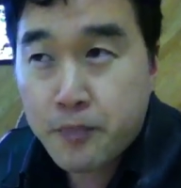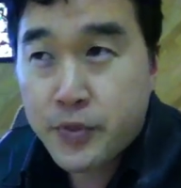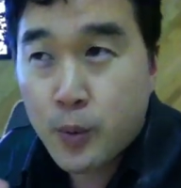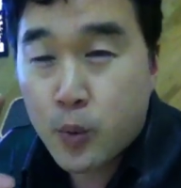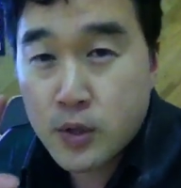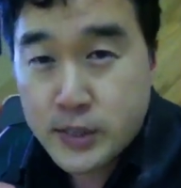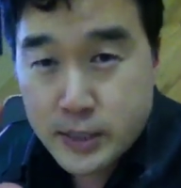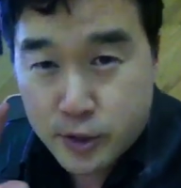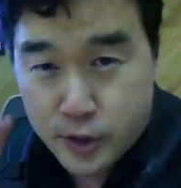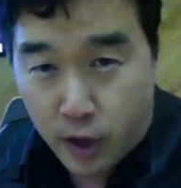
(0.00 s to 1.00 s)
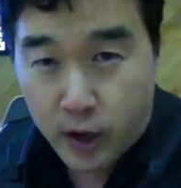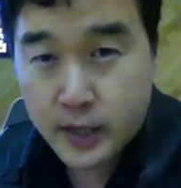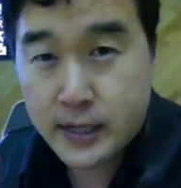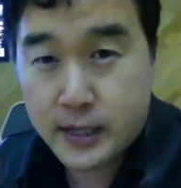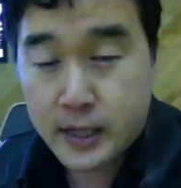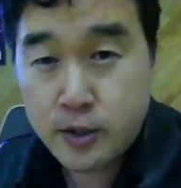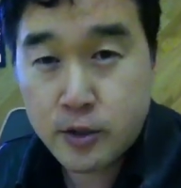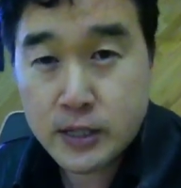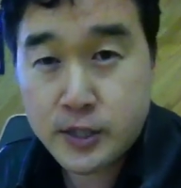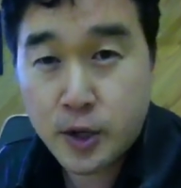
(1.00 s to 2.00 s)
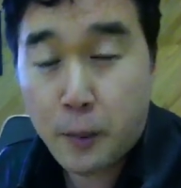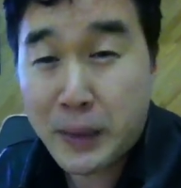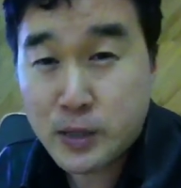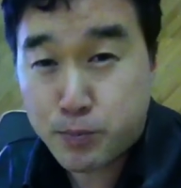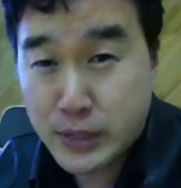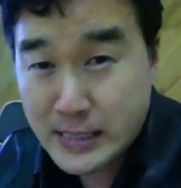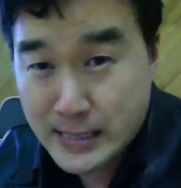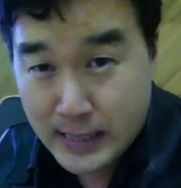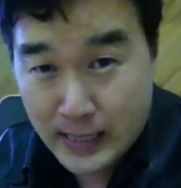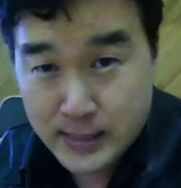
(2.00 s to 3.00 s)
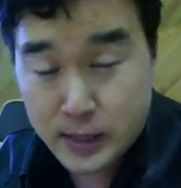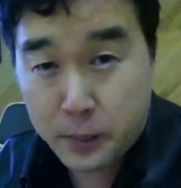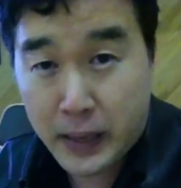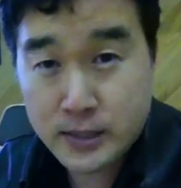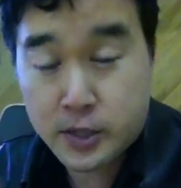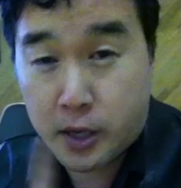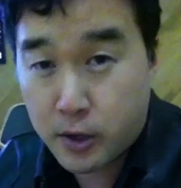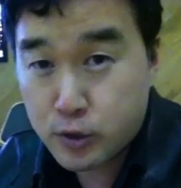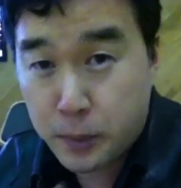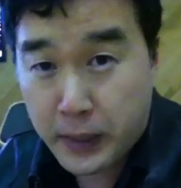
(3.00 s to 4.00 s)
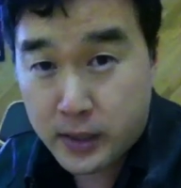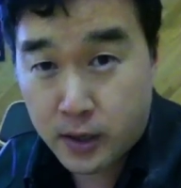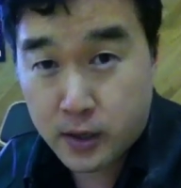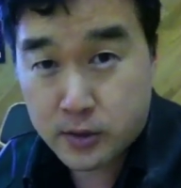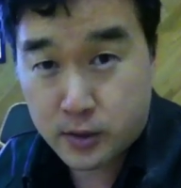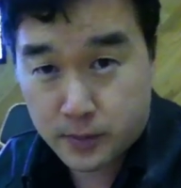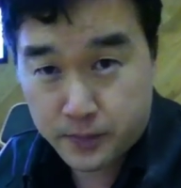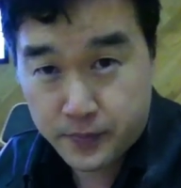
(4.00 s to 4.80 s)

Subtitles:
The words that you're targeting in your SEO must precisely match character by character